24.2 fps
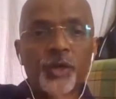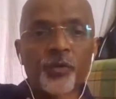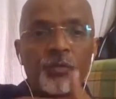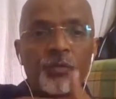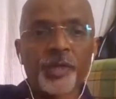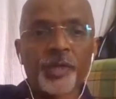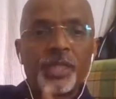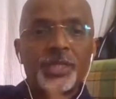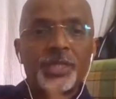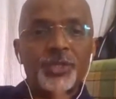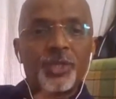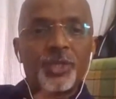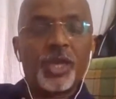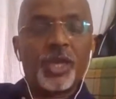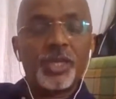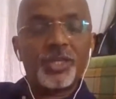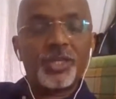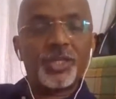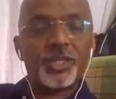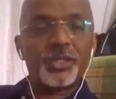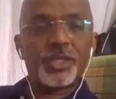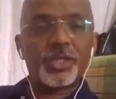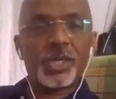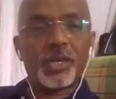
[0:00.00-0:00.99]
were the
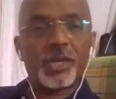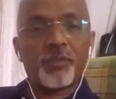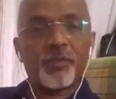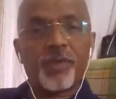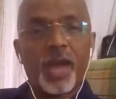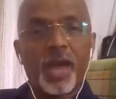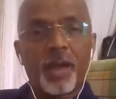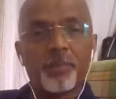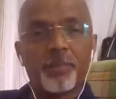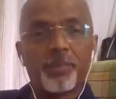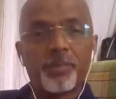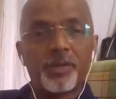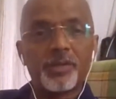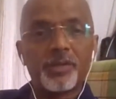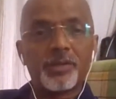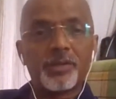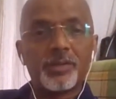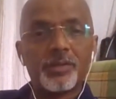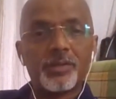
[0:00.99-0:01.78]
changes that have happened?